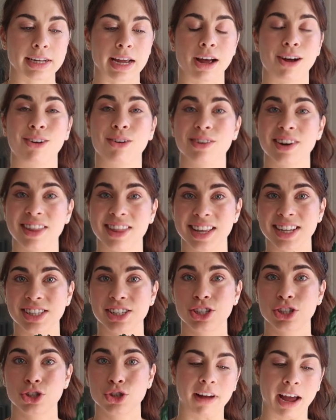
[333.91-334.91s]
down
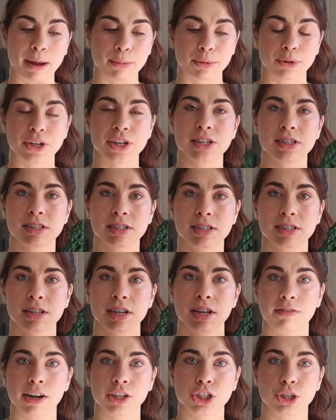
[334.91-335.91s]
this fibrous
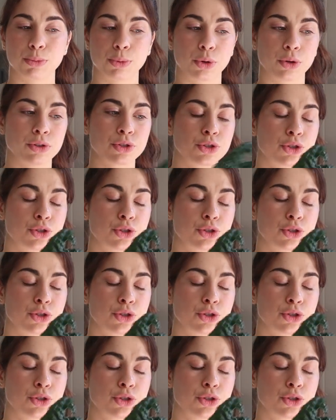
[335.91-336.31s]
vegetable.